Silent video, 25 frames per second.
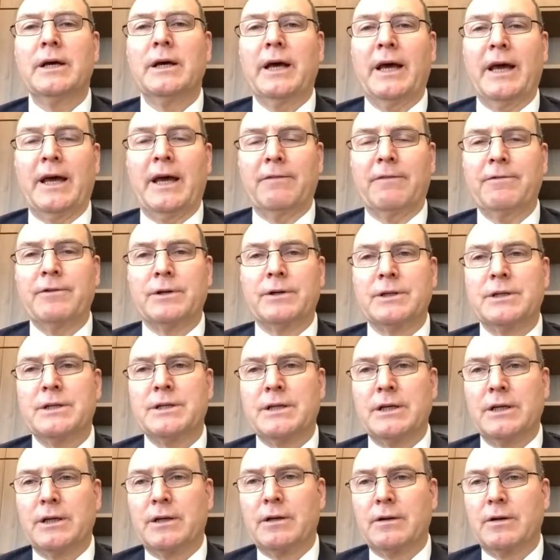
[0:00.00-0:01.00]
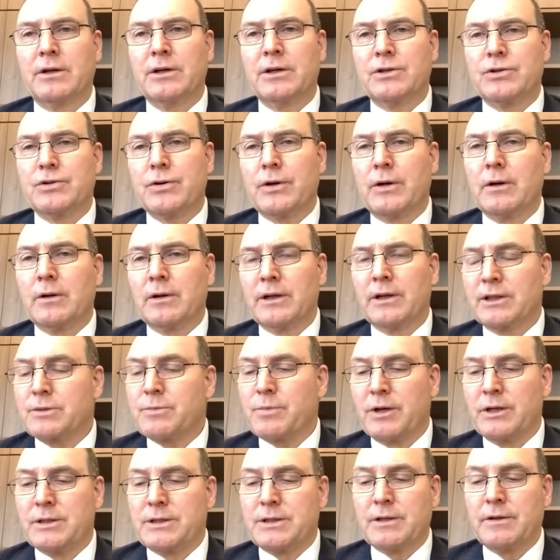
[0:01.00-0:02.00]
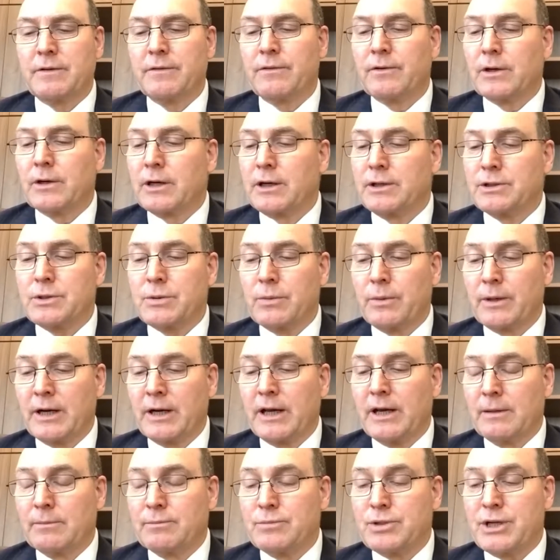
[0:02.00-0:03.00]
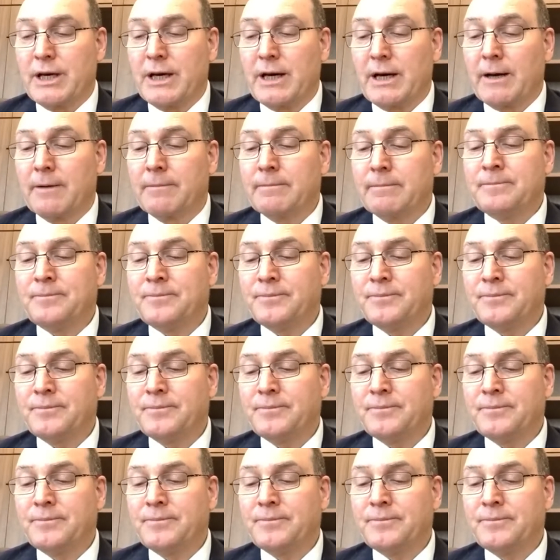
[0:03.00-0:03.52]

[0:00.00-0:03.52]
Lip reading: efforts in controlling spreads of the virus when it comes out.